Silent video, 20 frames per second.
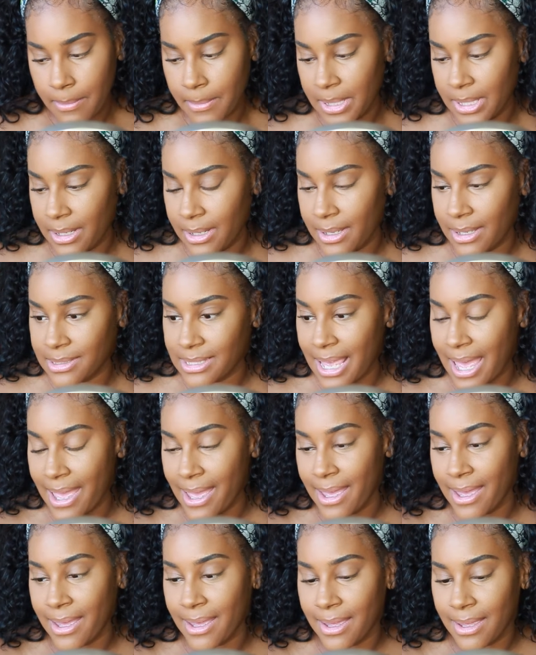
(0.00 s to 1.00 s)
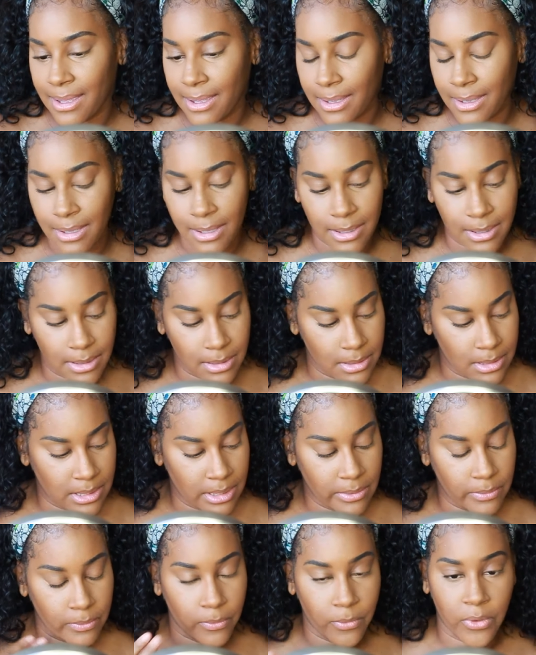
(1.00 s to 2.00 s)
because I
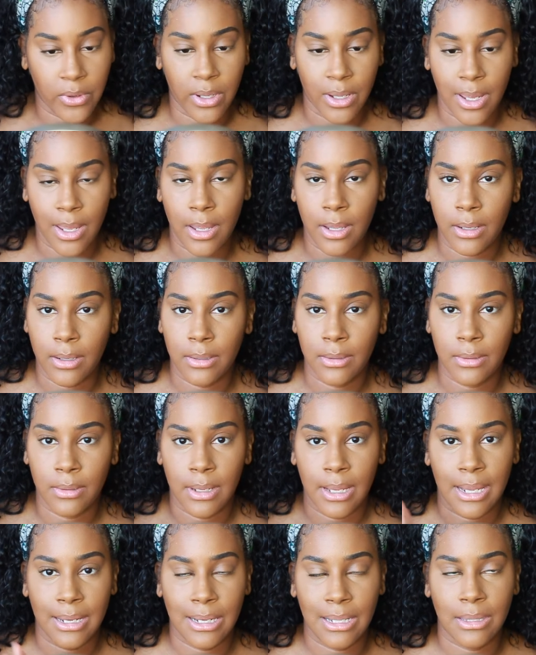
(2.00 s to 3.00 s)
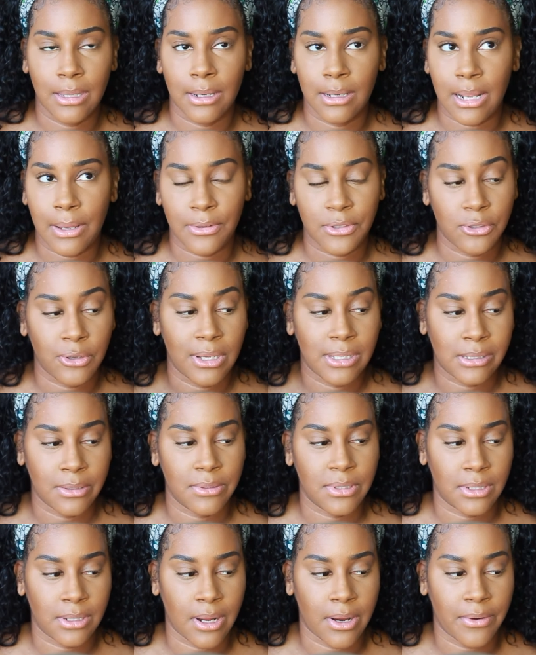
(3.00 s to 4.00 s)
didn't want anything that was
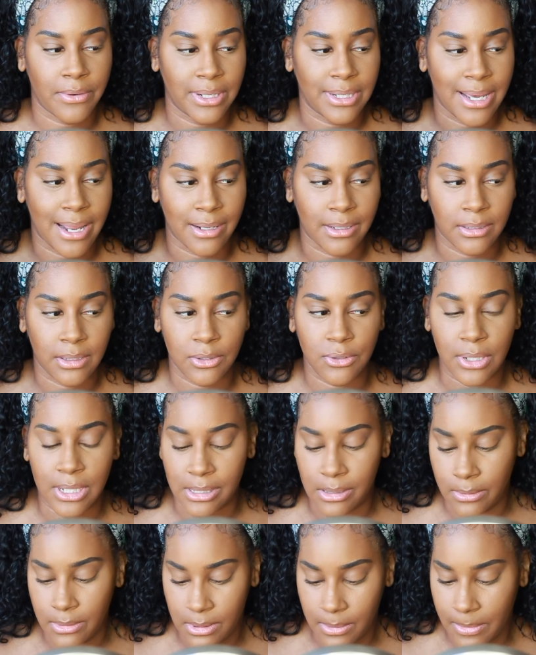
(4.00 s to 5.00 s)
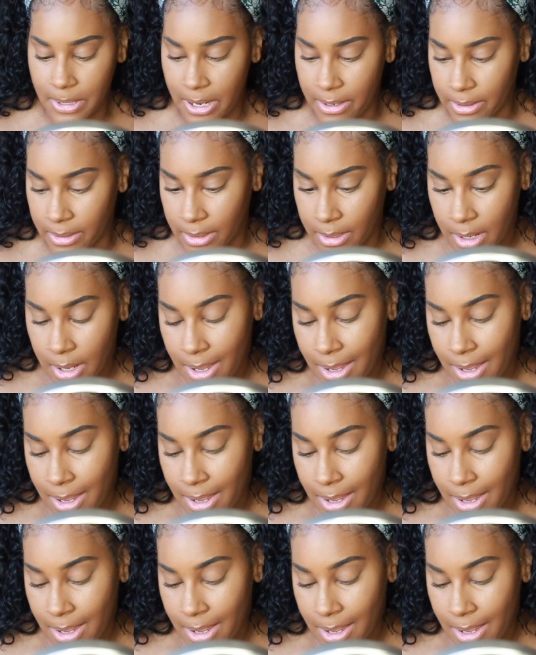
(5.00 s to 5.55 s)
translucent. I already got a good translucent powder.